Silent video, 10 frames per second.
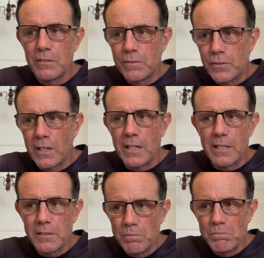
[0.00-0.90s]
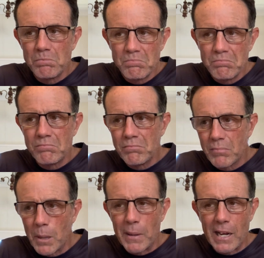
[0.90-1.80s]
for
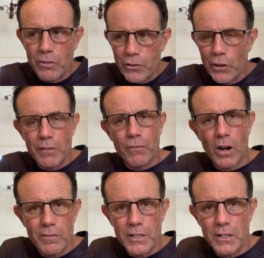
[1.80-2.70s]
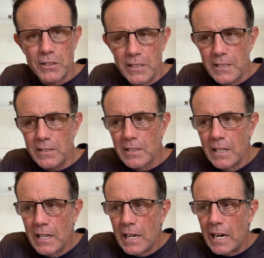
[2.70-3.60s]
about 35 of those years,
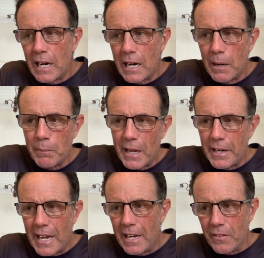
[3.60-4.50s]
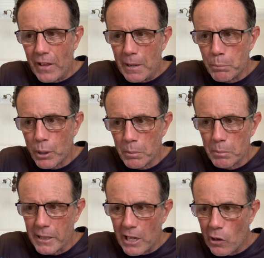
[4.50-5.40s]
and out of that,
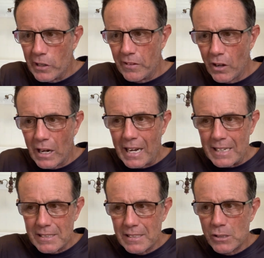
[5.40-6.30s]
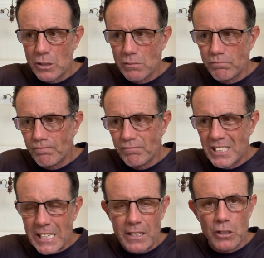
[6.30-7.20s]
probably only the last
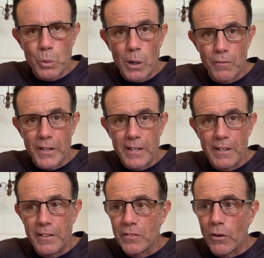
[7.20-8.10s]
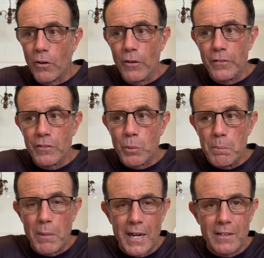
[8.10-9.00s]
10 to 12 years on swim
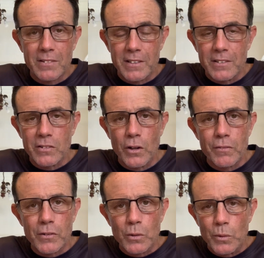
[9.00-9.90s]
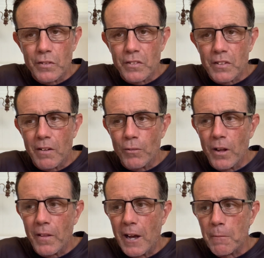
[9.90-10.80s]
baits and surface lures and stuff
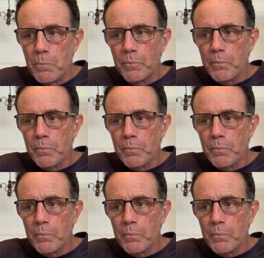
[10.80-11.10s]
like that.